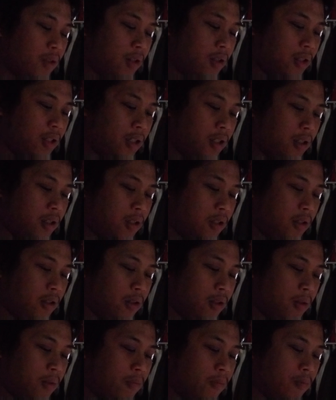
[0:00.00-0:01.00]
and
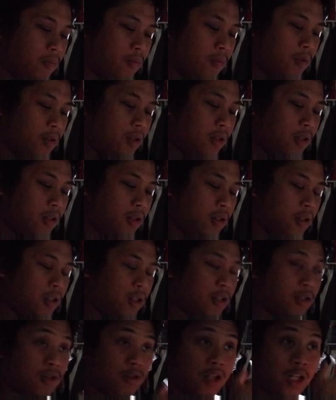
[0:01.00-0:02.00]
it
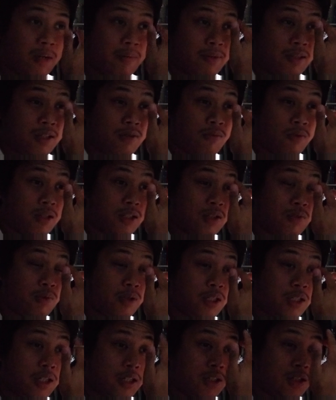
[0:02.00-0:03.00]
just so happens that we're
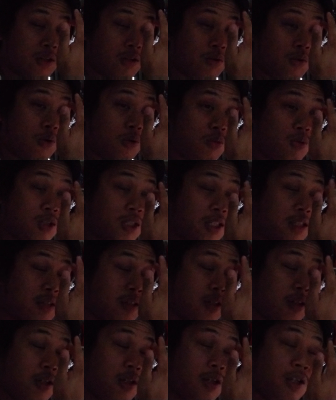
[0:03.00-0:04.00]
switching into the cold season.
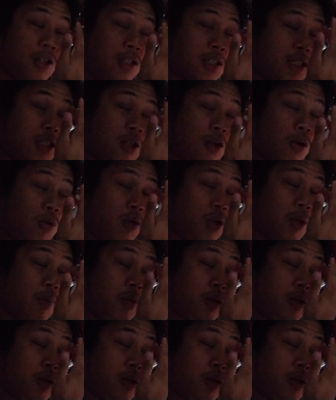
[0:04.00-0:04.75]
Slowly but